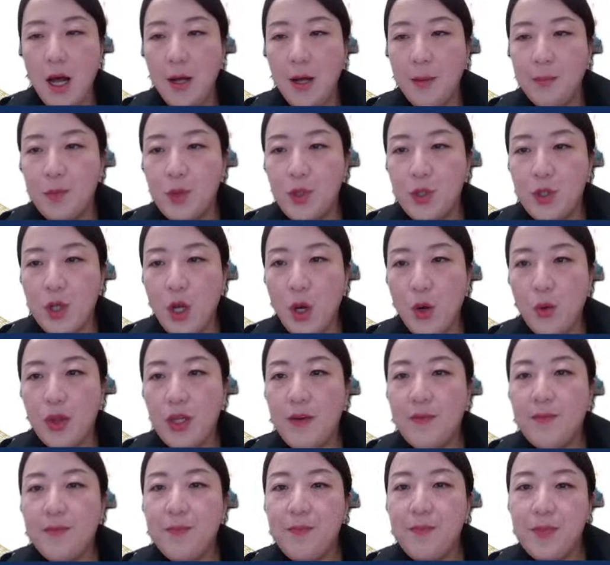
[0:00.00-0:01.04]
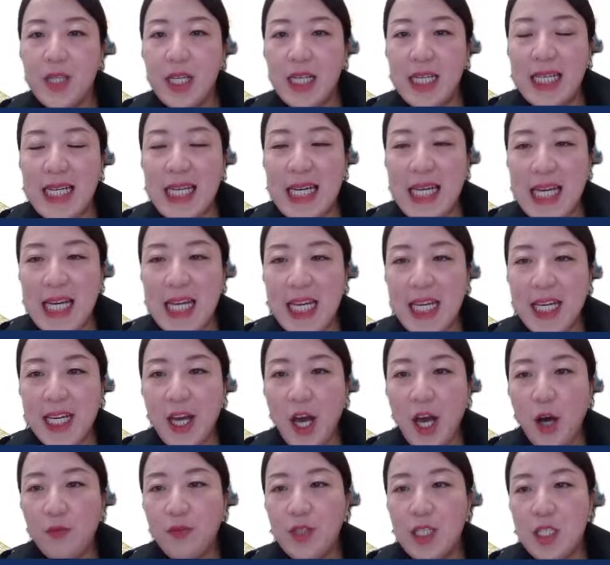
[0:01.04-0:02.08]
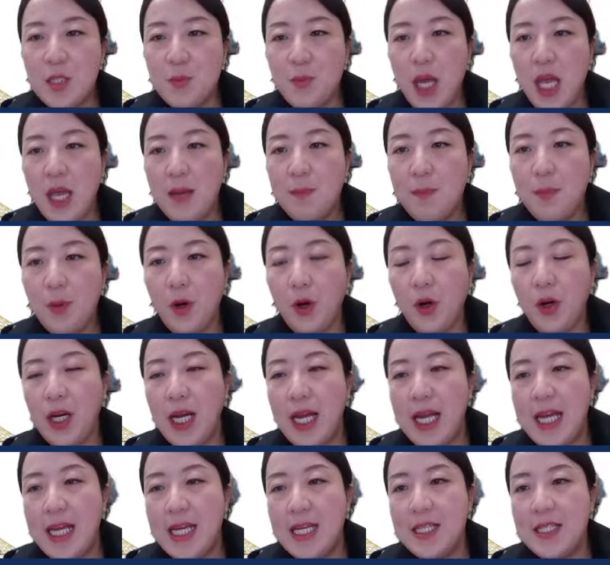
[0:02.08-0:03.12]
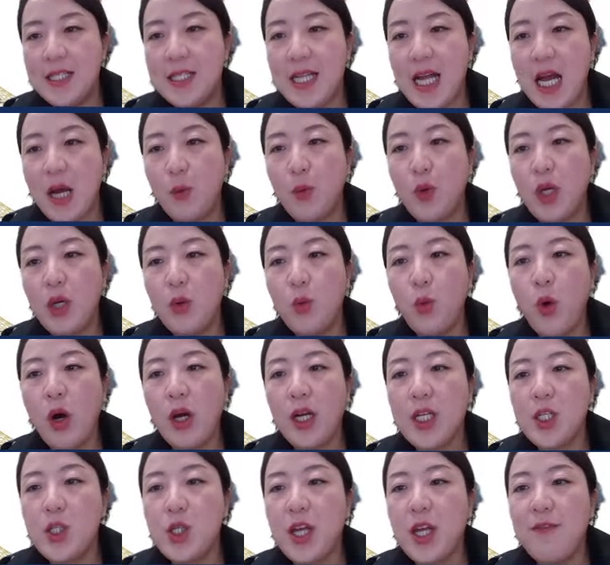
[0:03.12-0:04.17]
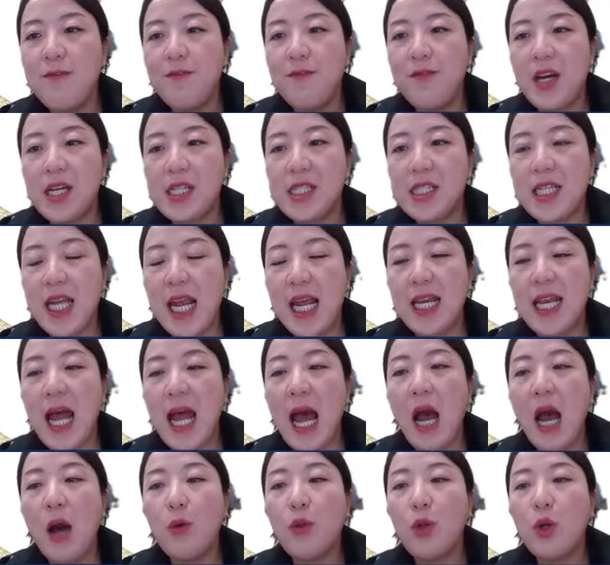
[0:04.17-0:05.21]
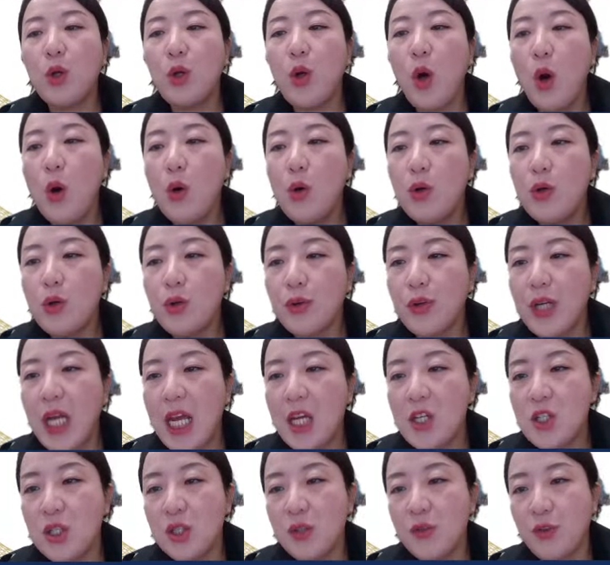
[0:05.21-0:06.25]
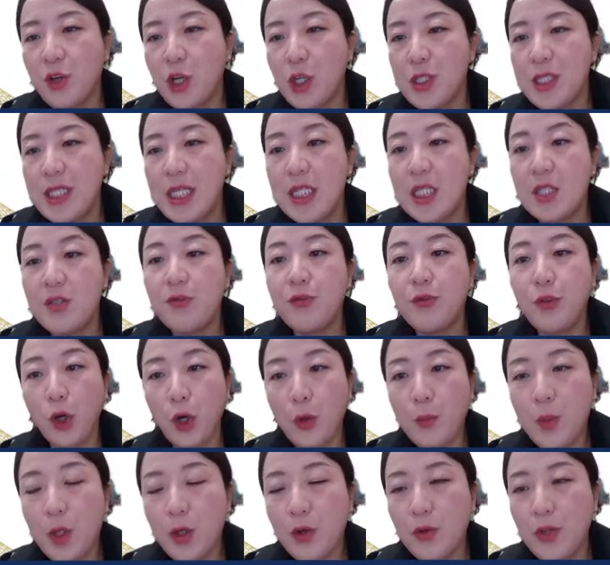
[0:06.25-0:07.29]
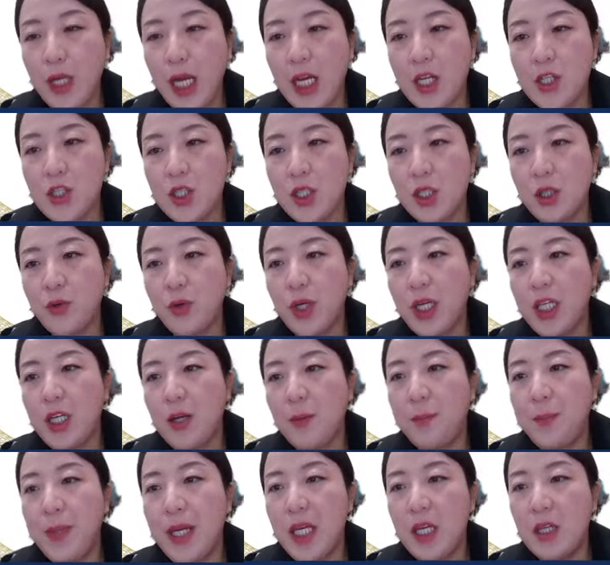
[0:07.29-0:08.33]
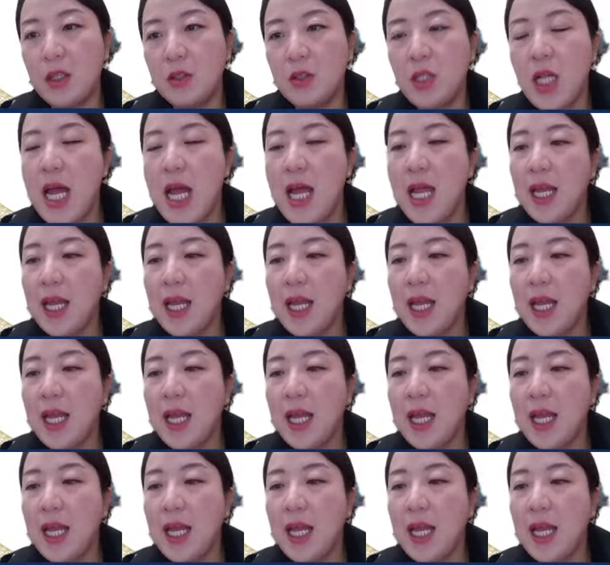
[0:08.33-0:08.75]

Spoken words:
So the key of this paper is that we wanted to investigate how the co-creation versus firm creation green appeal